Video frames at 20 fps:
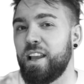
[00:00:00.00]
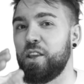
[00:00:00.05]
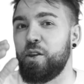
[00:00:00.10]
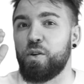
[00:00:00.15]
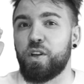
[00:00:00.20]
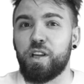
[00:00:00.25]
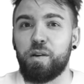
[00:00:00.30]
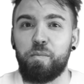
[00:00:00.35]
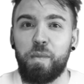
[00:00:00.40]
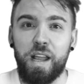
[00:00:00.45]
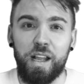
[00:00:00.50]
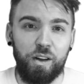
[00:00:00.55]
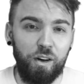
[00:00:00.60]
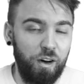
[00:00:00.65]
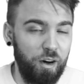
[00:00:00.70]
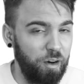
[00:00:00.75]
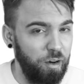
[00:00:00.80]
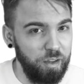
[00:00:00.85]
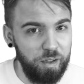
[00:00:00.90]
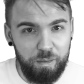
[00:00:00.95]
You can make
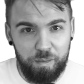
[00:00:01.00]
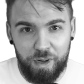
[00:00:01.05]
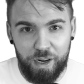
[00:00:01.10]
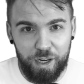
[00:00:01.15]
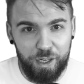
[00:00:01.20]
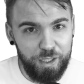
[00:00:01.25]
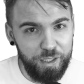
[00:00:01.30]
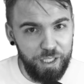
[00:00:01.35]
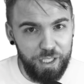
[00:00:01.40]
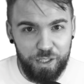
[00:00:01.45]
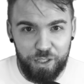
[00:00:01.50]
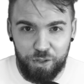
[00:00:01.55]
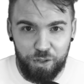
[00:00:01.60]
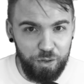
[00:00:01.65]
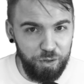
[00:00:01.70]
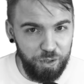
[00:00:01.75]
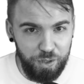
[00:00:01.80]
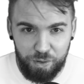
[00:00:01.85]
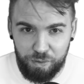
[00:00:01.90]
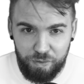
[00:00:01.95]
all the Marxist
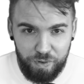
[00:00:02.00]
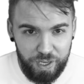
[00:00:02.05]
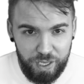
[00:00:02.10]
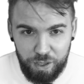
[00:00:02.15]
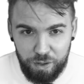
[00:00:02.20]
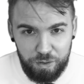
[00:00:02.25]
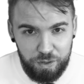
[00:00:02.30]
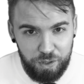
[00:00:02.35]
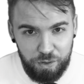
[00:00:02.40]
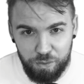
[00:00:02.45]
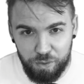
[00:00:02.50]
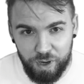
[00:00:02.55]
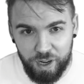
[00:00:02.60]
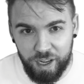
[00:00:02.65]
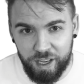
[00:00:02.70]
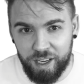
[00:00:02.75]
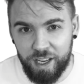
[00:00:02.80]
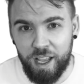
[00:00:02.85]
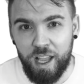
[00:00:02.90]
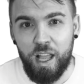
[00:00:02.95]
YouTube videos you
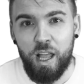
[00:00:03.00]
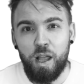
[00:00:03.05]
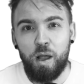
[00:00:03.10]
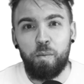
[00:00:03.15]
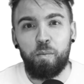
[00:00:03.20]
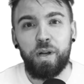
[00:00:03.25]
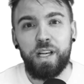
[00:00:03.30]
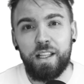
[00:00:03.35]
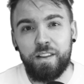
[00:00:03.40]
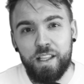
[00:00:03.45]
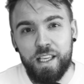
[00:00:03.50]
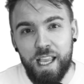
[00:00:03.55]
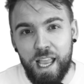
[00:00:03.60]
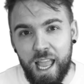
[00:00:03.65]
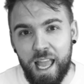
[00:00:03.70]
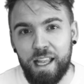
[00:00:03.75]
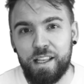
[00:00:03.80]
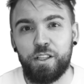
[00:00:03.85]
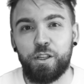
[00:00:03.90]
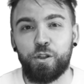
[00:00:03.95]
want, but in the
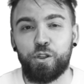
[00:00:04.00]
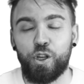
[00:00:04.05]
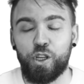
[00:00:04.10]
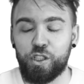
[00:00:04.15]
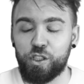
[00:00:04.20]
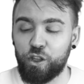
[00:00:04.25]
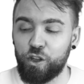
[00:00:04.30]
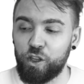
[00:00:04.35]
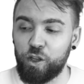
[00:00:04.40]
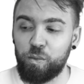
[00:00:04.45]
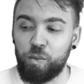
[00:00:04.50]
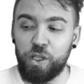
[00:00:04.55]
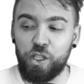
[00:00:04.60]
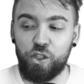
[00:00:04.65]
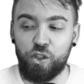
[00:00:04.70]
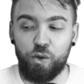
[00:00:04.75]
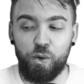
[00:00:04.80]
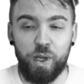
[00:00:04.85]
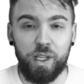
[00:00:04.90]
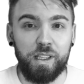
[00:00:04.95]
end, you're just gonna be
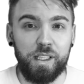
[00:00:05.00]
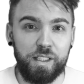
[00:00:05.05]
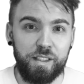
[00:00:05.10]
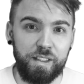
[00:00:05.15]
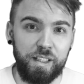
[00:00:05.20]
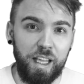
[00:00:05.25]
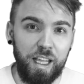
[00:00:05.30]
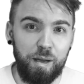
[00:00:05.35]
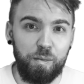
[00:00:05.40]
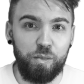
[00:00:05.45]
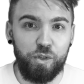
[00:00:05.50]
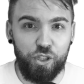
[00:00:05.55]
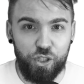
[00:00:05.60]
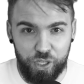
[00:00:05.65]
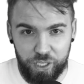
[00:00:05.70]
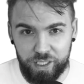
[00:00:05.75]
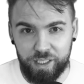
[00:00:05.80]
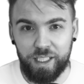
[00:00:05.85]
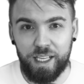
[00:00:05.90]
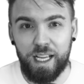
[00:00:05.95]
doing the same
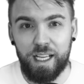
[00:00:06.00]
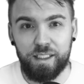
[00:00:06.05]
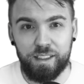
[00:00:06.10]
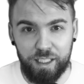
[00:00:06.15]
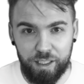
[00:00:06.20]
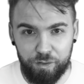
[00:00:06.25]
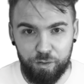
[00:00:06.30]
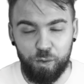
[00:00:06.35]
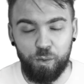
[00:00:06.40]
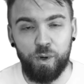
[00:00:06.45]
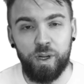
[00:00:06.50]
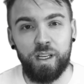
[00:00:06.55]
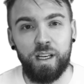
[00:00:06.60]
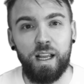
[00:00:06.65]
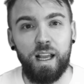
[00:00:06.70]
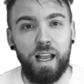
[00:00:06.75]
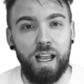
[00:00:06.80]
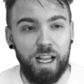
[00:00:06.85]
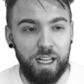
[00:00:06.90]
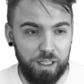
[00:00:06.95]
shit as everyone
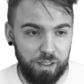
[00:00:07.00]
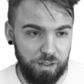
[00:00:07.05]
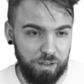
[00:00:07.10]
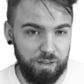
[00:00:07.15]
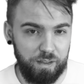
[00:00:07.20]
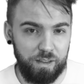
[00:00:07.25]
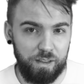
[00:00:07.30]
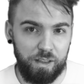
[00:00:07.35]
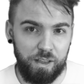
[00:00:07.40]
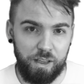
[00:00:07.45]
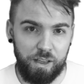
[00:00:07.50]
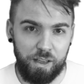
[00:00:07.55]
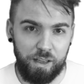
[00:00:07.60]
else.